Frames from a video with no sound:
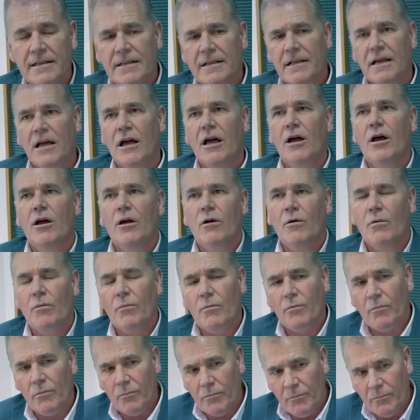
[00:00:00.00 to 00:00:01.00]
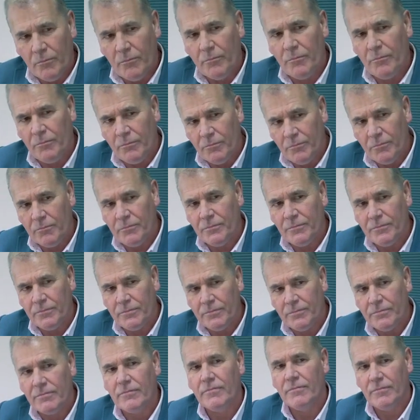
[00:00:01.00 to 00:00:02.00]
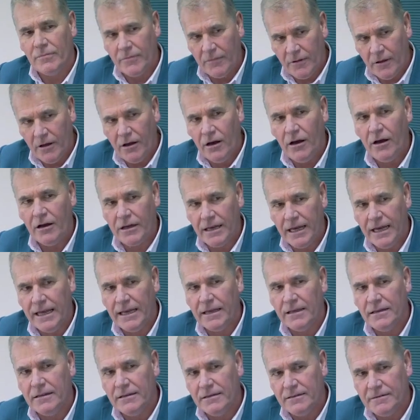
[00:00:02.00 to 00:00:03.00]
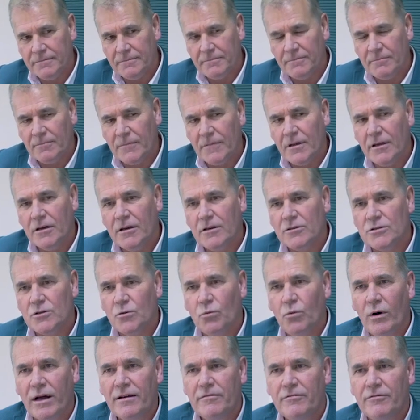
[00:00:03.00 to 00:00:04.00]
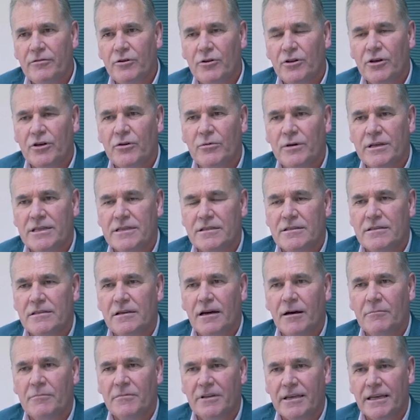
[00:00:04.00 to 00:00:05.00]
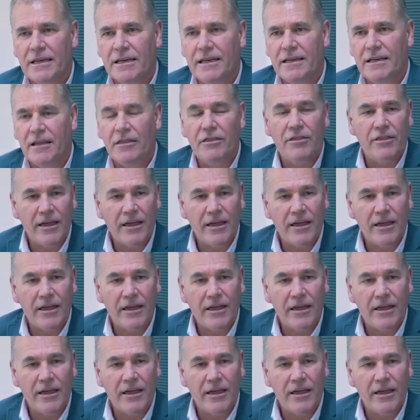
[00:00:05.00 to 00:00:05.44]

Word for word: is. We, we hold gold status in Samoa okay. for recruitment. So one further question, I'm thinking a